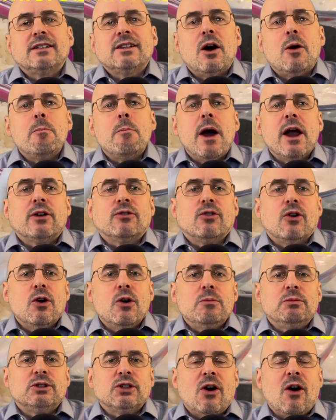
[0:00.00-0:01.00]
how
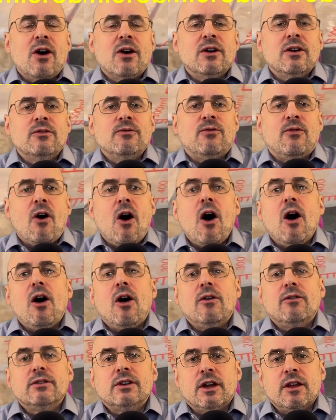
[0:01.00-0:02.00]
microbes are
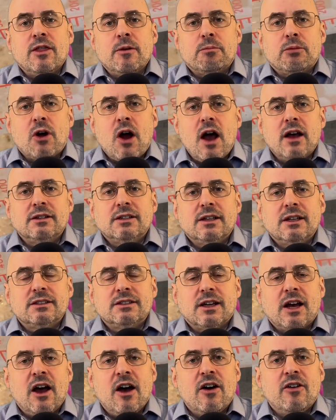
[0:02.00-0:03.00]
involved in the
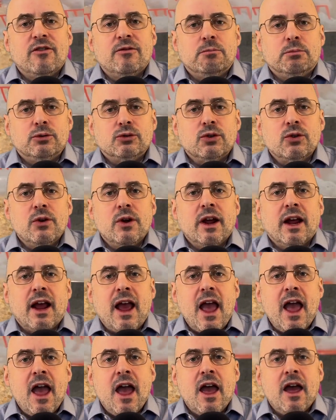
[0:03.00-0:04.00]
process of brewing
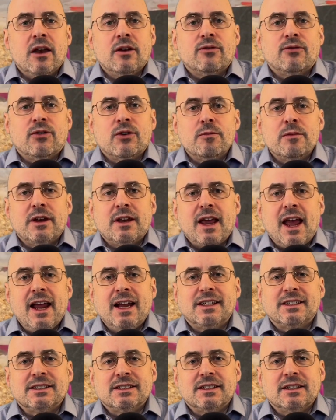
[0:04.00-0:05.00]
and
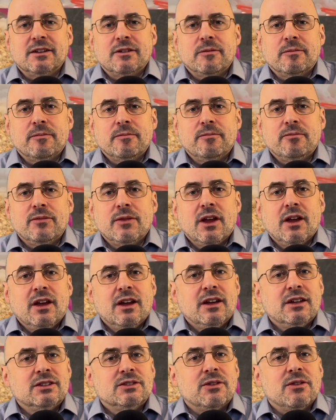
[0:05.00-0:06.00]
fermentation.
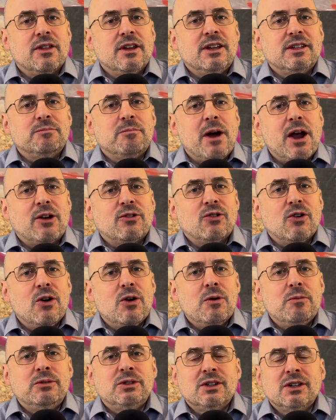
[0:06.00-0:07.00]
So these
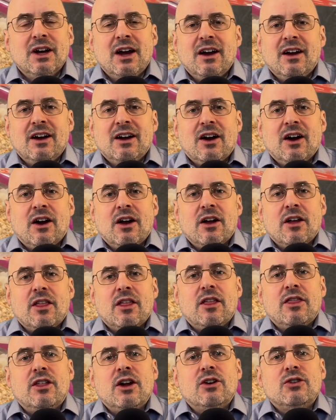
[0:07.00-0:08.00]
microbes,
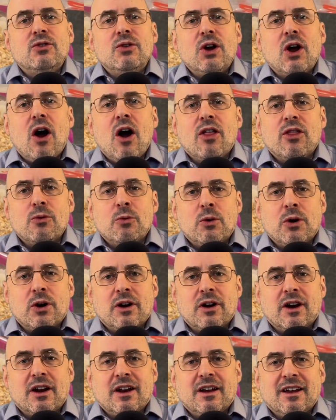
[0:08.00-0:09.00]
they're doing all the
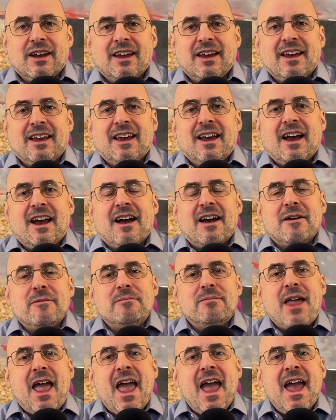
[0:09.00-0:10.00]
work.
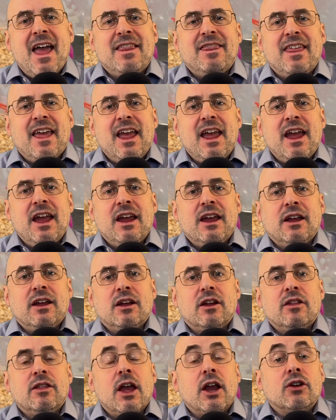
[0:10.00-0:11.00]
And they
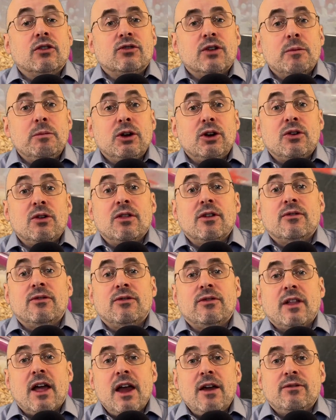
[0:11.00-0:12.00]
contribute to the
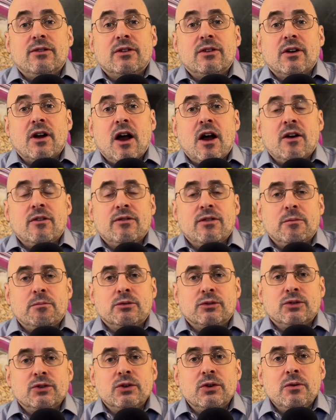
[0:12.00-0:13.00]
flavor of the
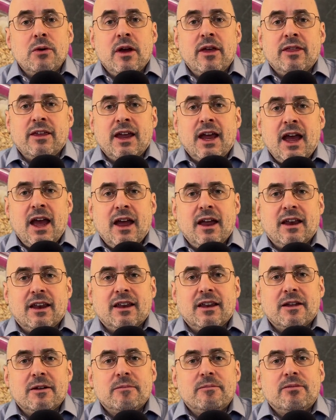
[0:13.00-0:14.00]
brew in the
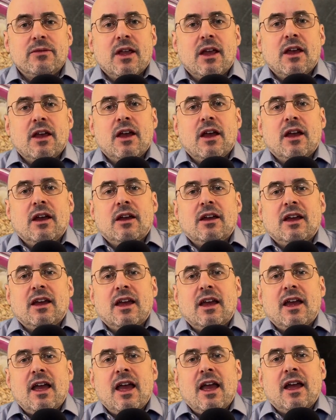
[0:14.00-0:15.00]
end.
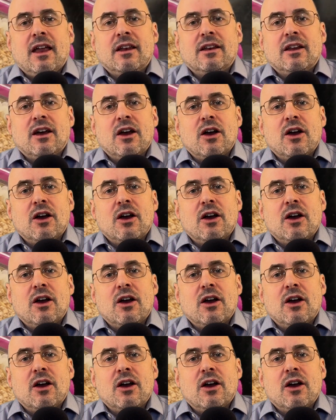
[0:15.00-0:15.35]
And